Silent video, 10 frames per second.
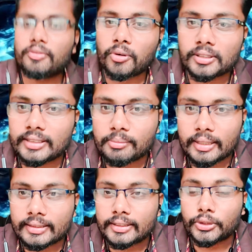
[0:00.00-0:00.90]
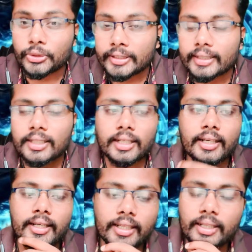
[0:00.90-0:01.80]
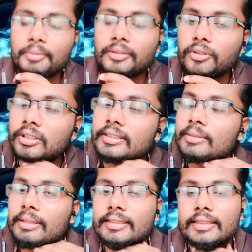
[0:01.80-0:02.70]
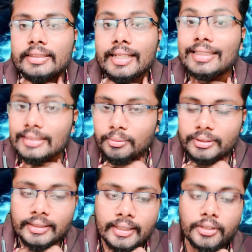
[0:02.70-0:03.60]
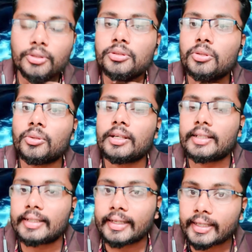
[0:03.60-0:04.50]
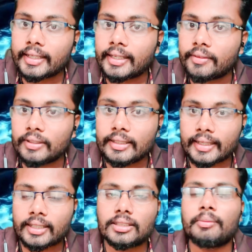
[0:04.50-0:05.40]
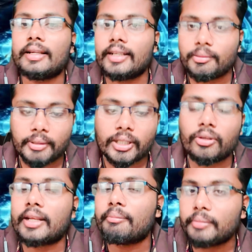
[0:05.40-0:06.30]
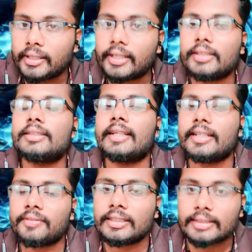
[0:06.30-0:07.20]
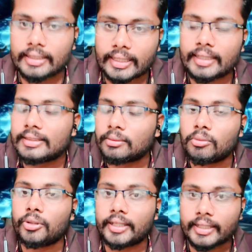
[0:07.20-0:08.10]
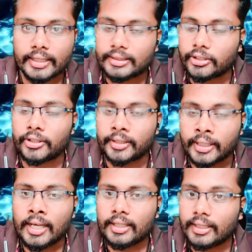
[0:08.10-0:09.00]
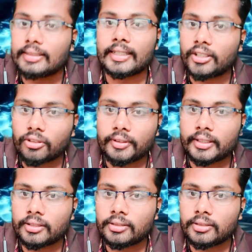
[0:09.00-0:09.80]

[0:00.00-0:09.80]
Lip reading: forensic medicine. Do you think MD forensic medicine is an end subject, and those who are taking it will take some LLB or MBA in sideways and get some more degrees into it? That's the end of it.